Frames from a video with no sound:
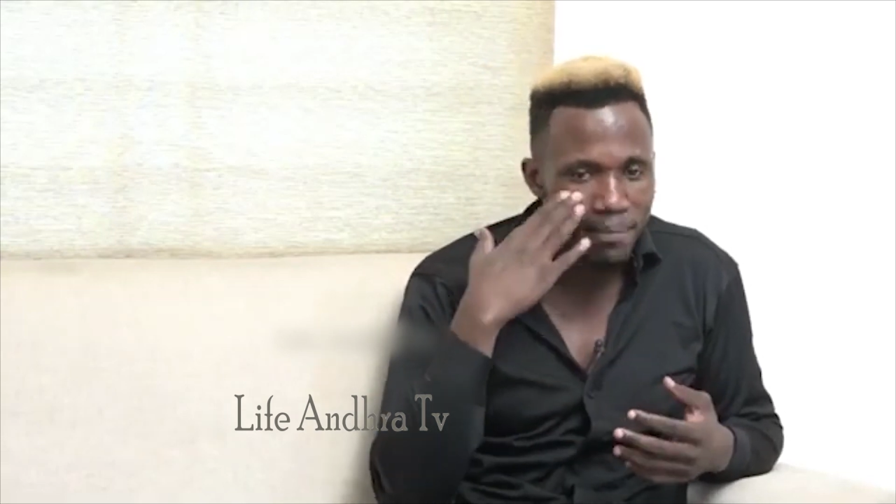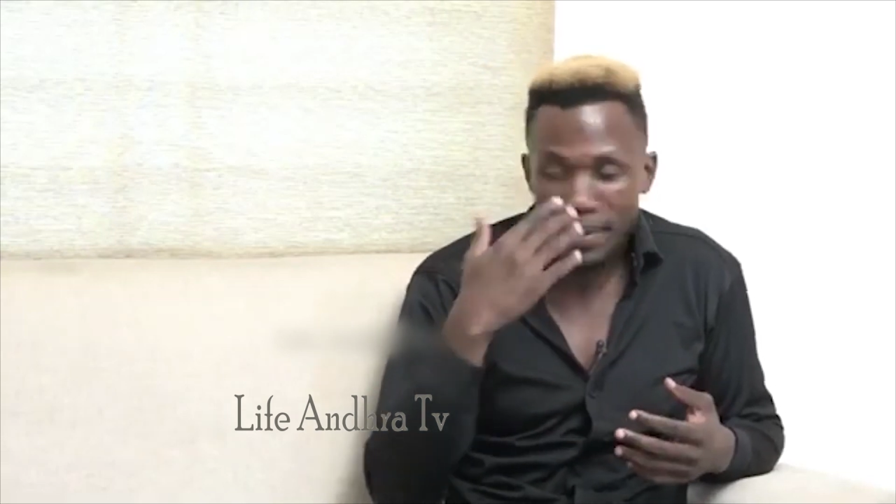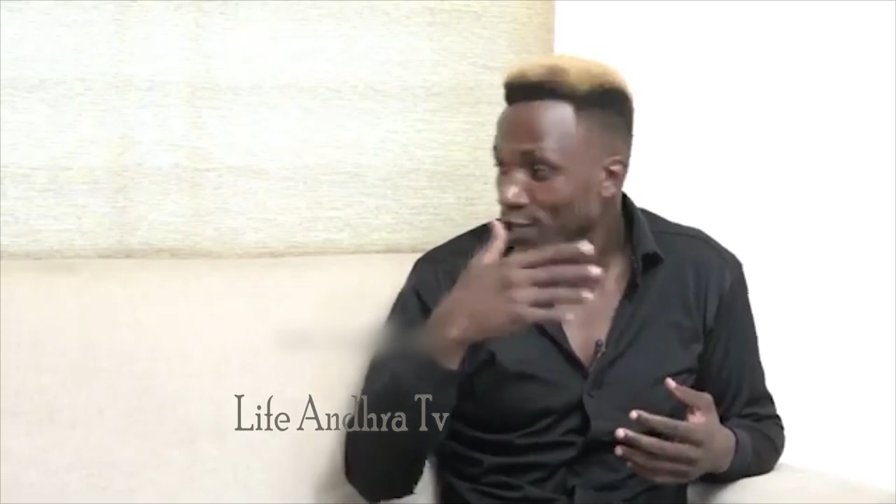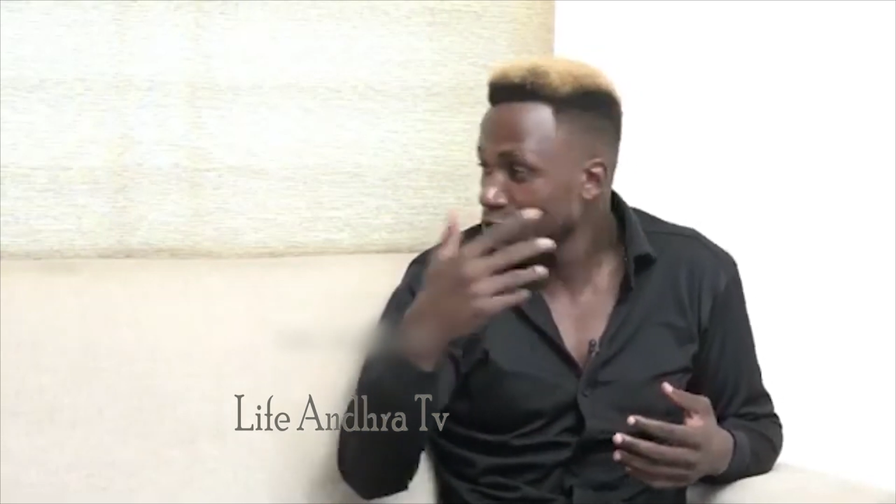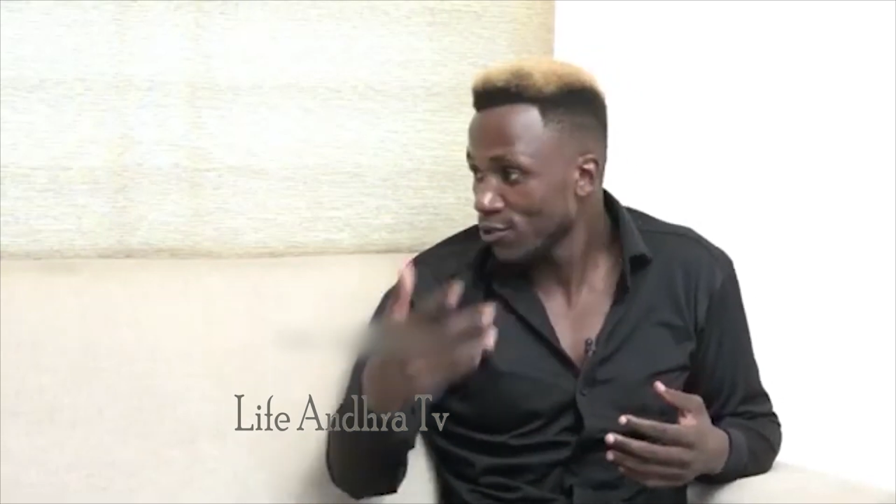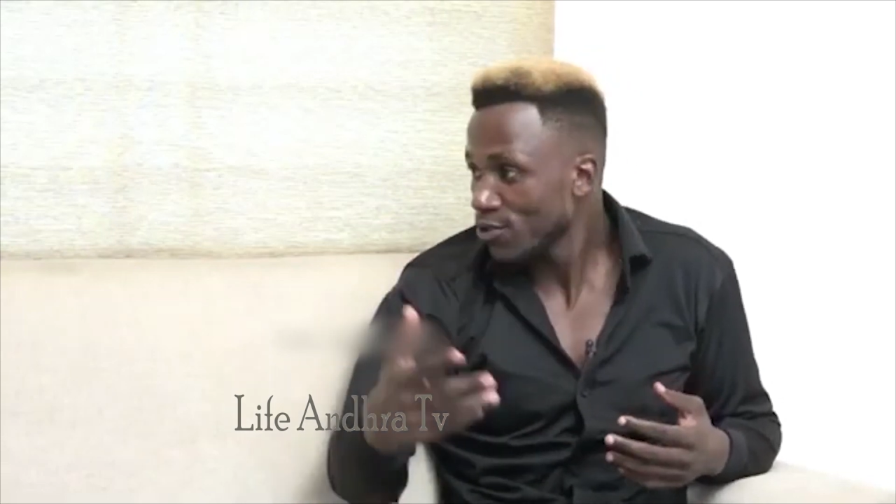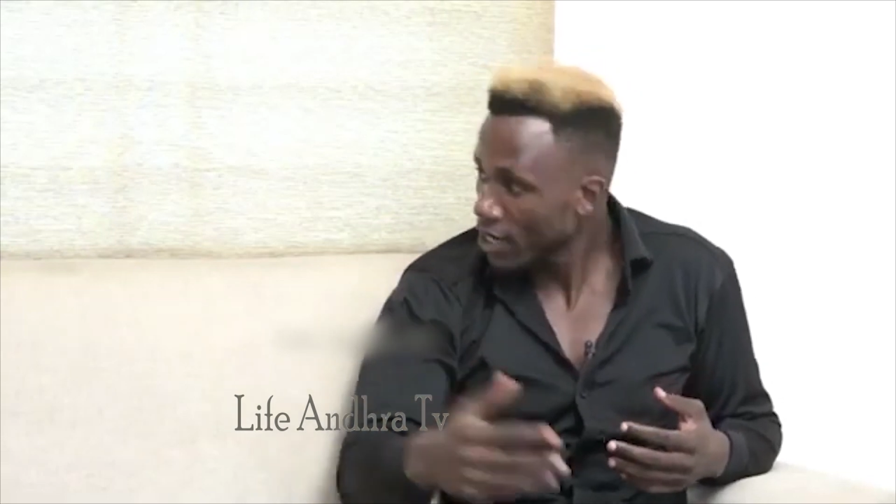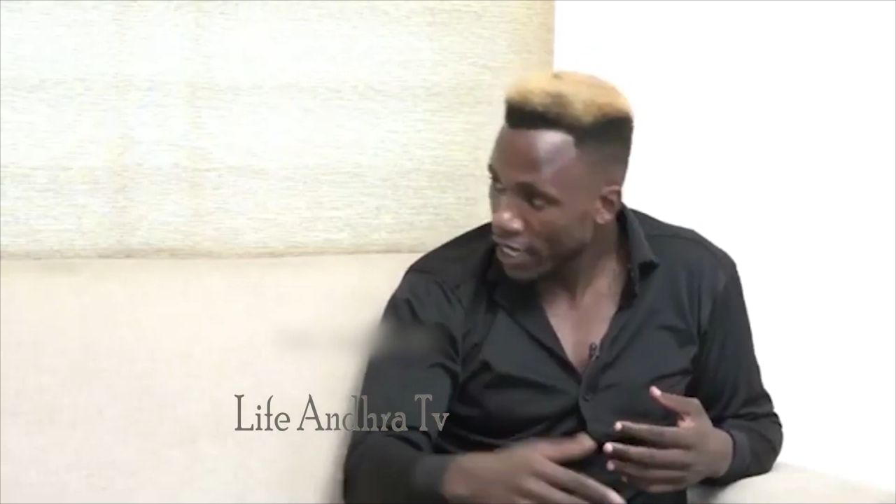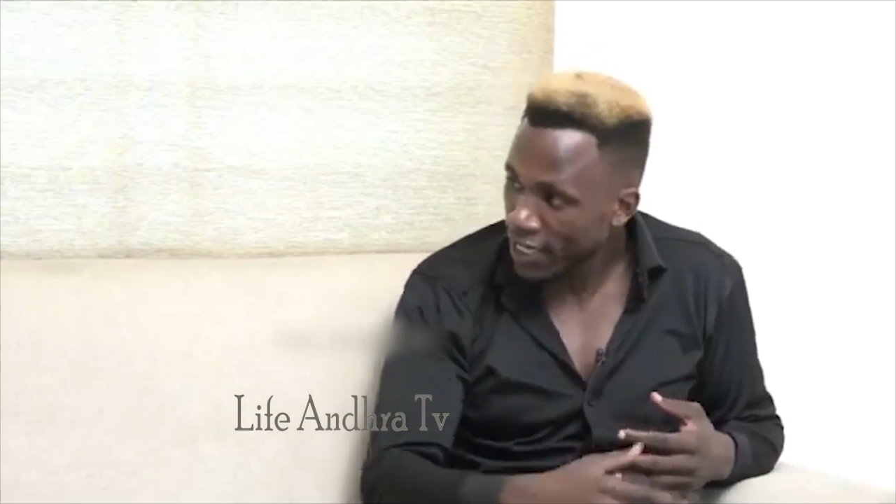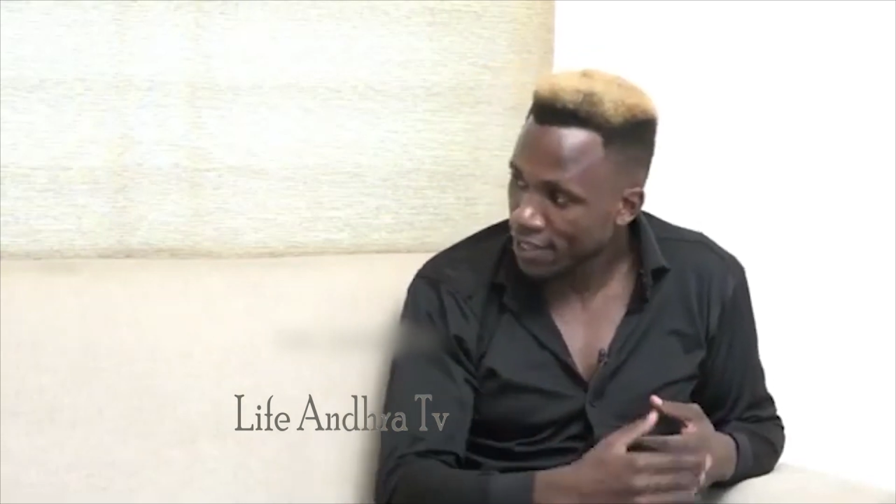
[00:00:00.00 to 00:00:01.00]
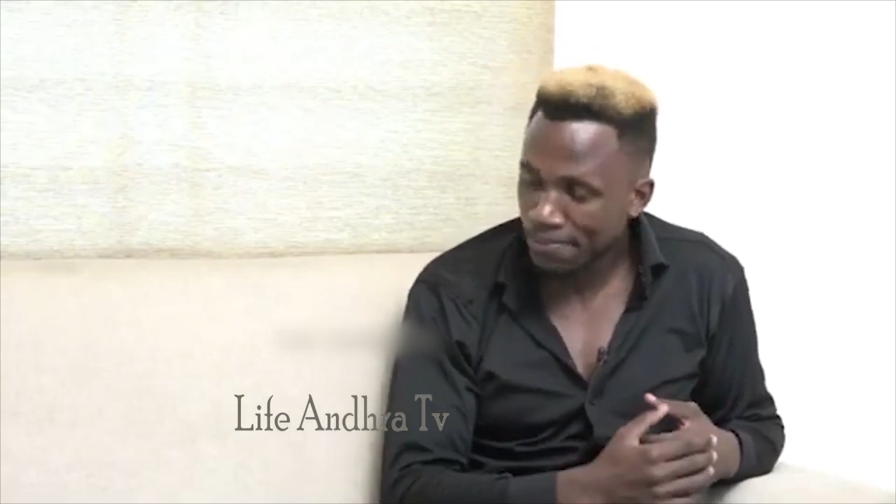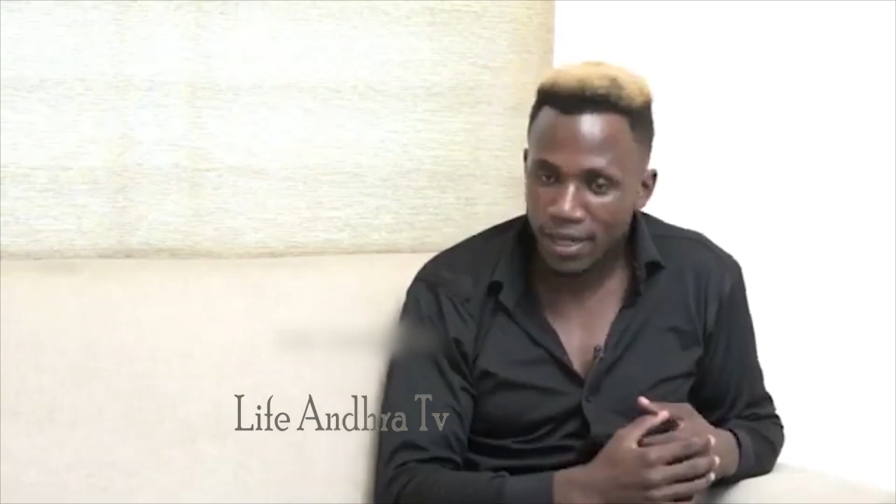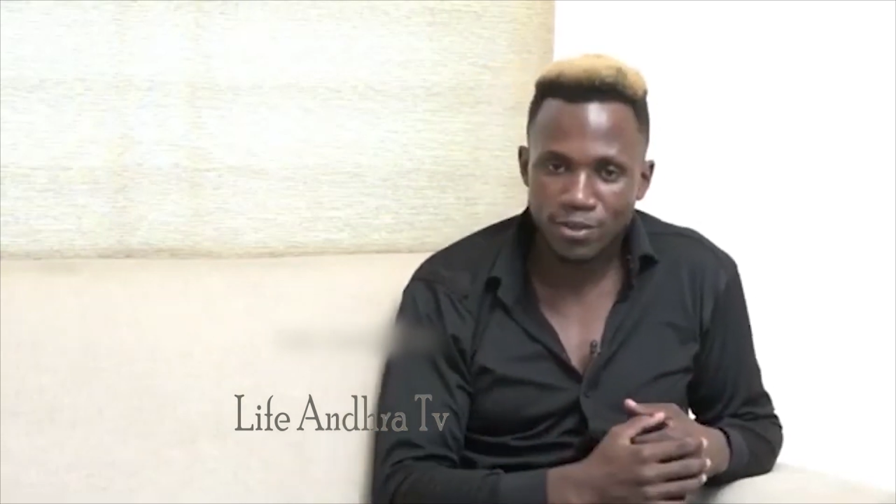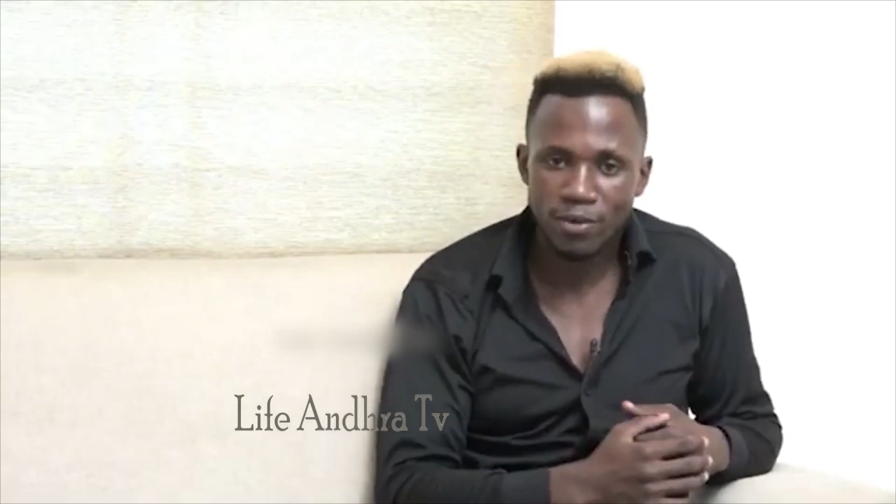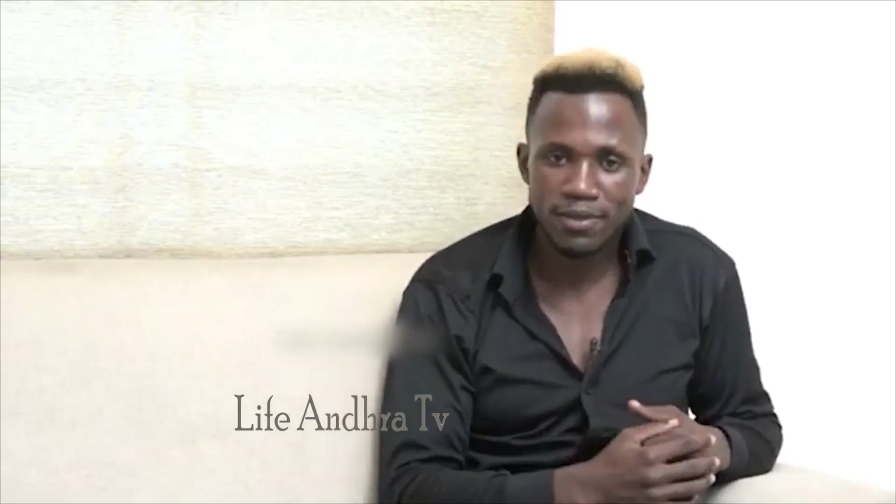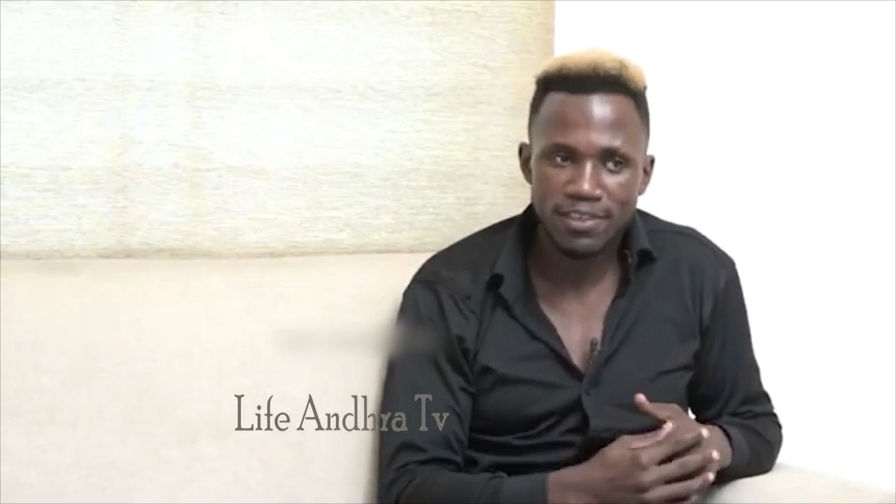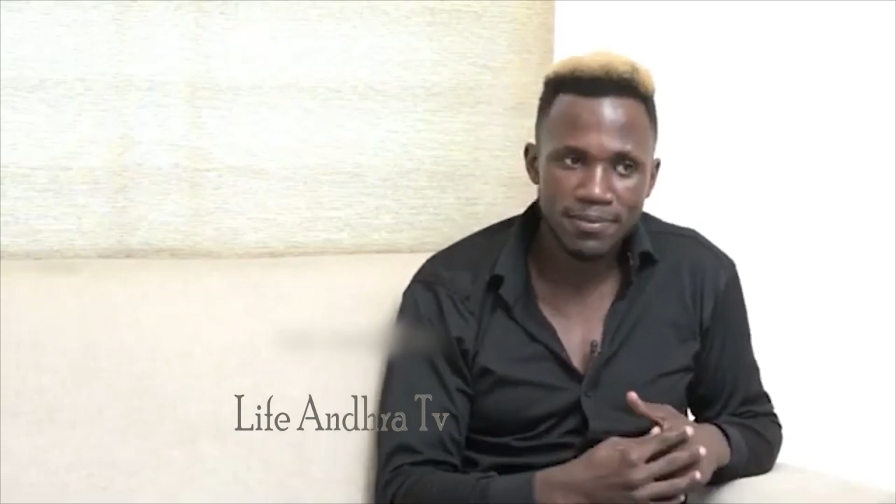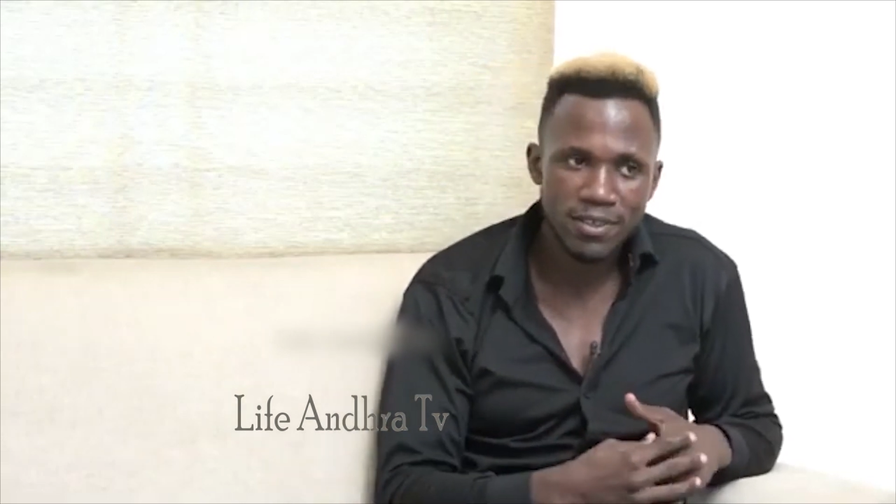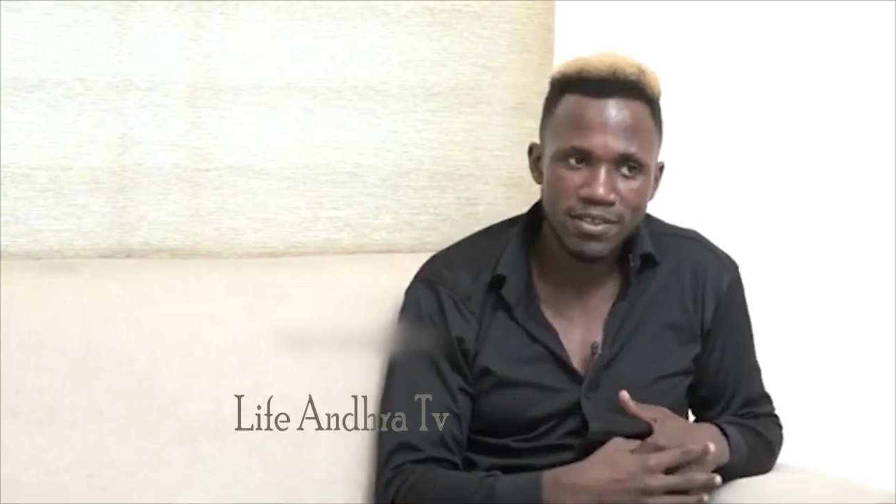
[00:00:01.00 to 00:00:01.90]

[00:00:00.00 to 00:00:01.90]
But I also like bad comments